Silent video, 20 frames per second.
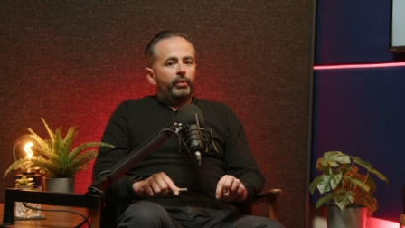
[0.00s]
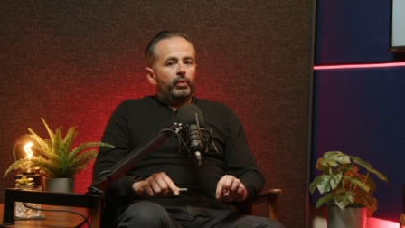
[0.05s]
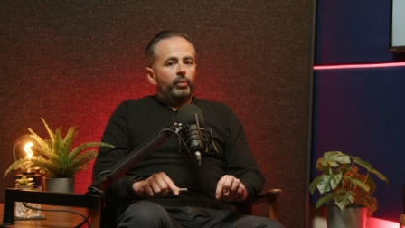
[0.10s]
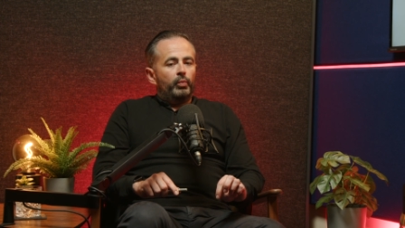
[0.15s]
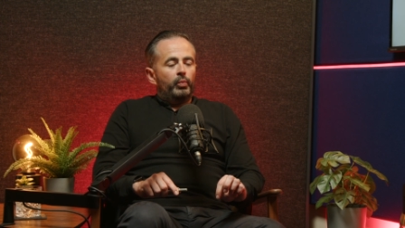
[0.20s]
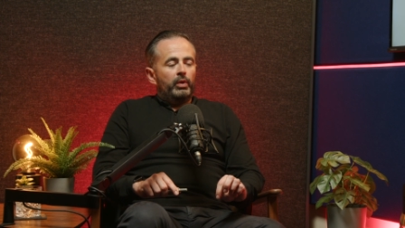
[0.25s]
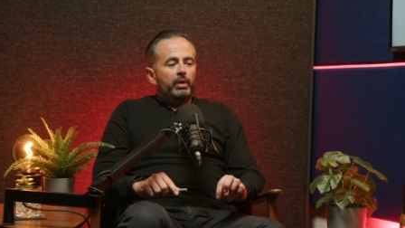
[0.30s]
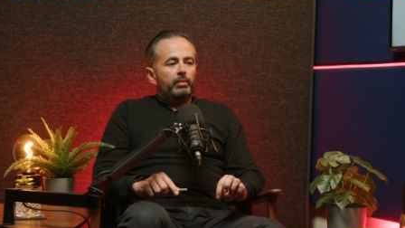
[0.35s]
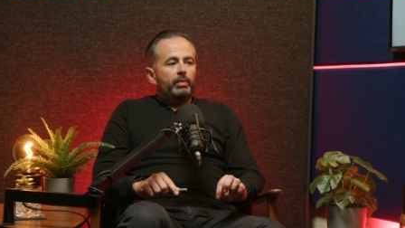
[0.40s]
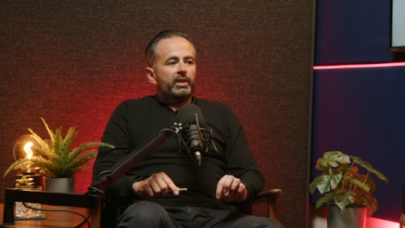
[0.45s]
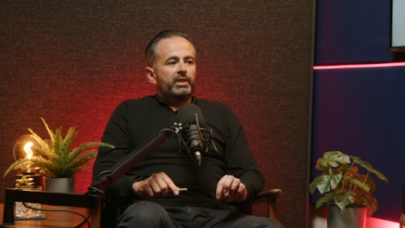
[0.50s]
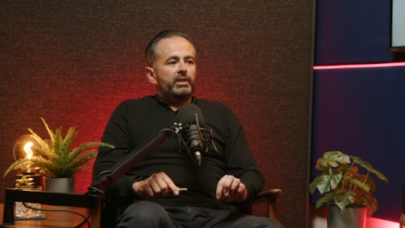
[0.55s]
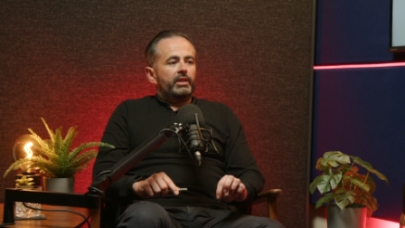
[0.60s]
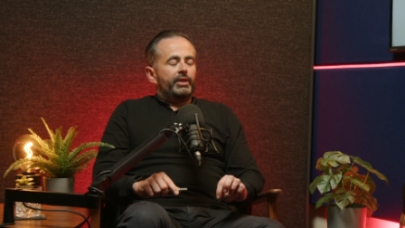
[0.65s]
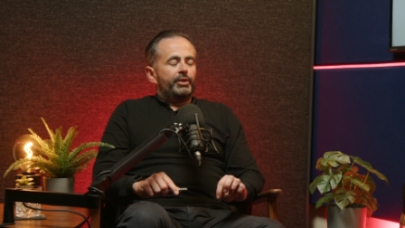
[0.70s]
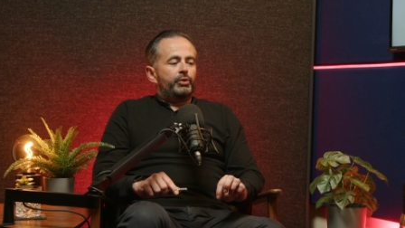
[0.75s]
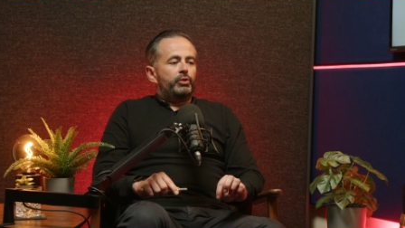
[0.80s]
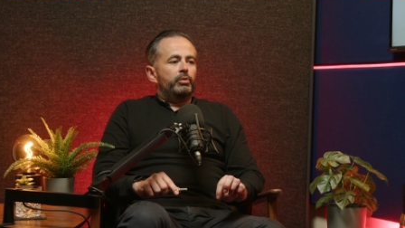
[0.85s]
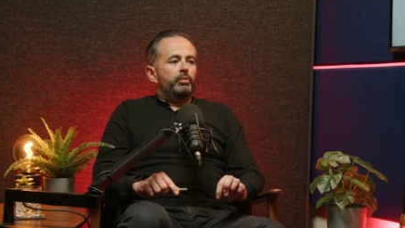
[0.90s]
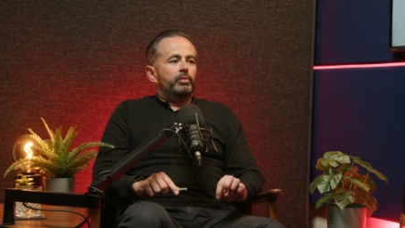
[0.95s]
We basically
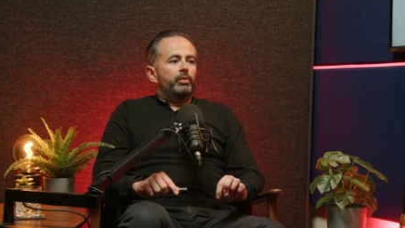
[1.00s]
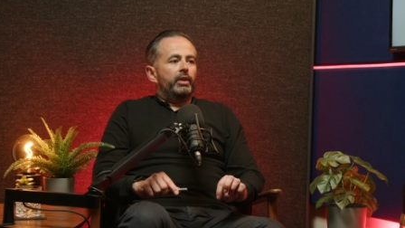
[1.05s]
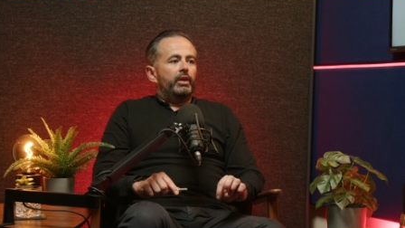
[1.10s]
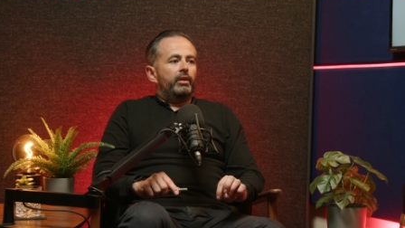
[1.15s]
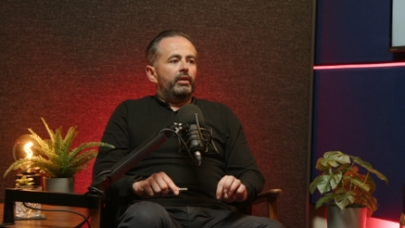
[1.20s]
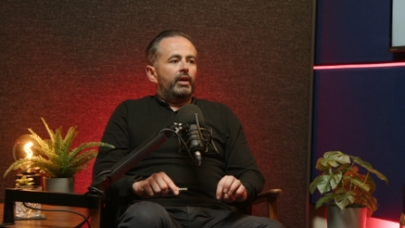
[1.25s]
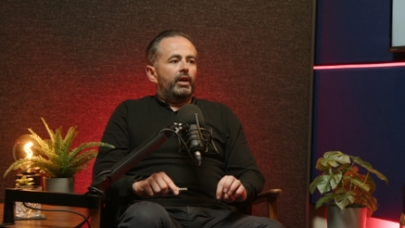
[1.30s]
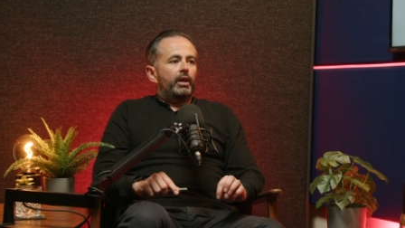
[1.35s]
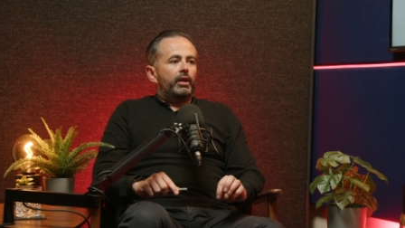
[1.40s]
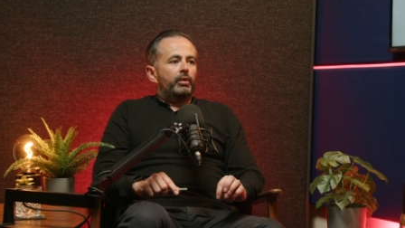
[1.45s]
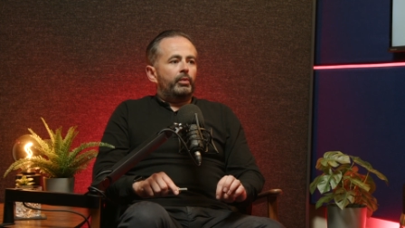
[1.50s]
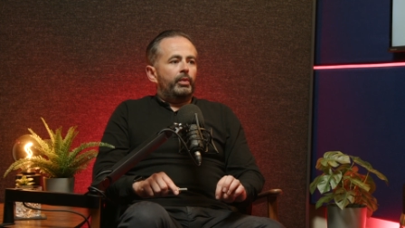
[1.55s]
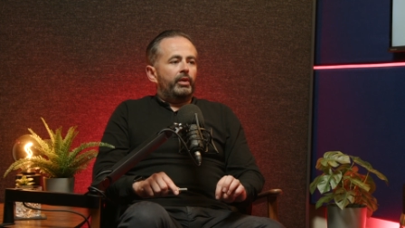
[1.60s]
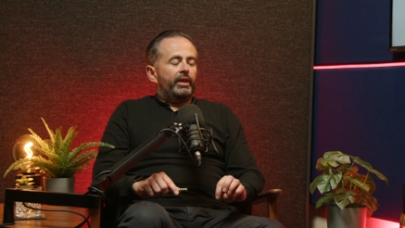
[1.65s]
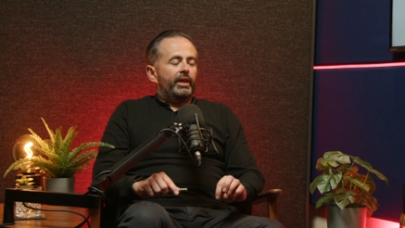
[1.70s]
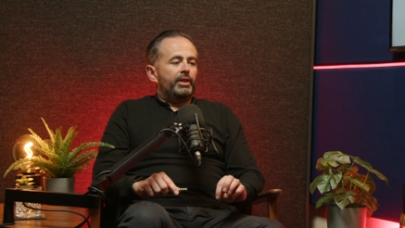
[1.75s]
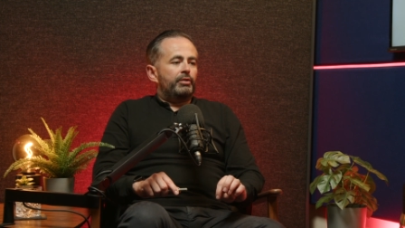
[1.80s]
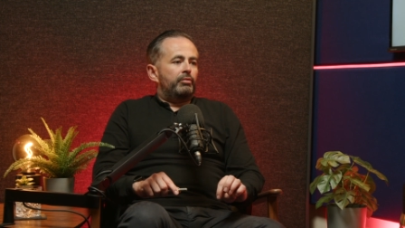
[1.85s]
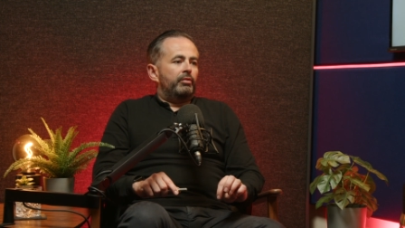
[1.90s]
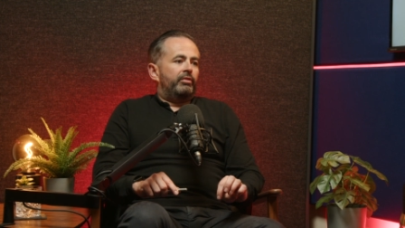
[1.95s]
assume that hardware
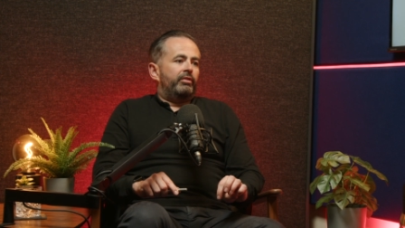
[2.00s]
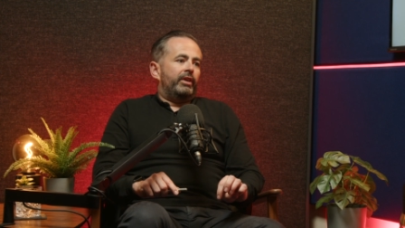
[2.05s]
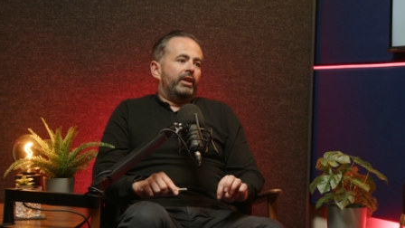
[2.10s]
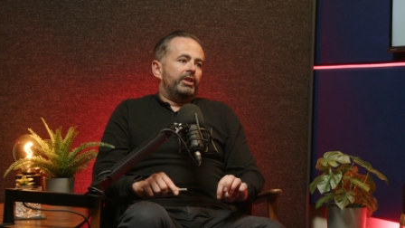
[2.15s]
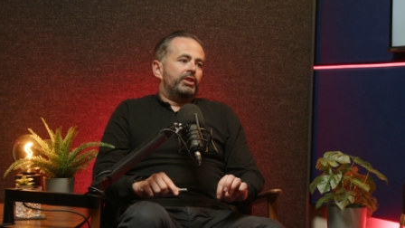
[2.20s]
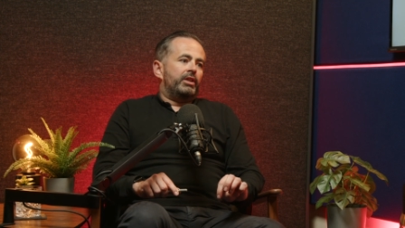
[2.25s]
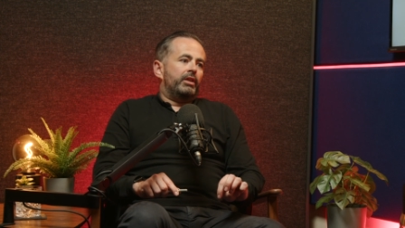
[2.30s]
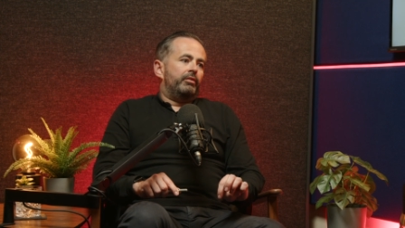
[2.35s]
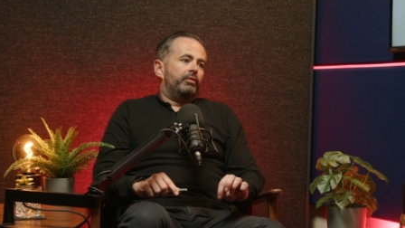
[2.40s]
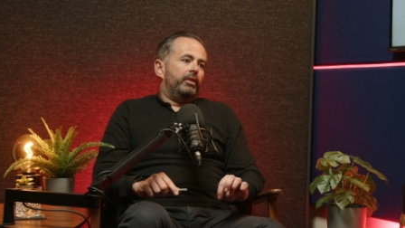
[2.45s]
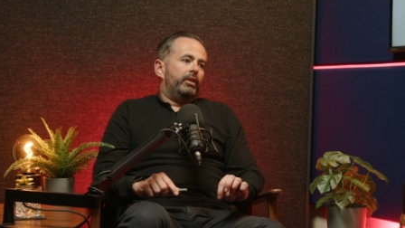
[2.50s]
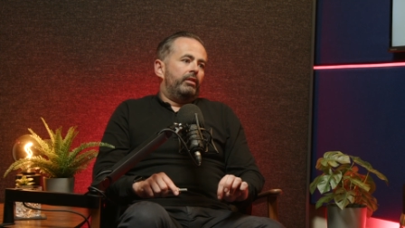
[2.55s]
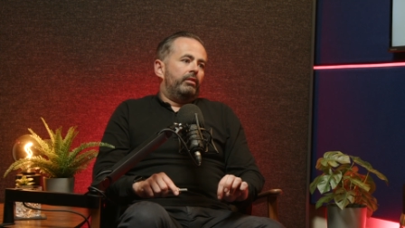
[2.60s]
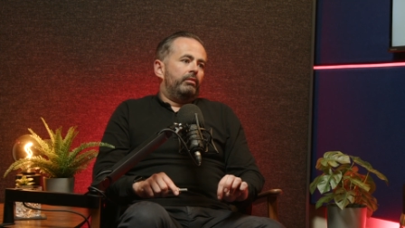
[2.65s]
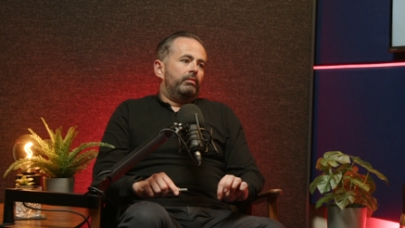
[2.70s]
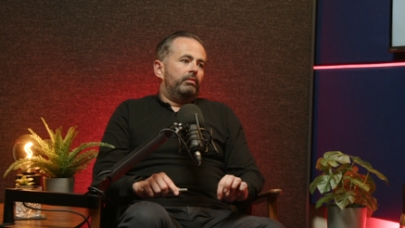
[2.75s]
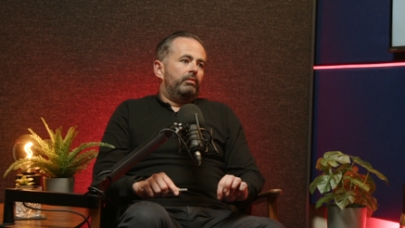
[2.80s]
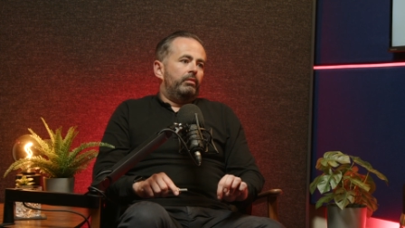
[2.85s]
gets refreshed every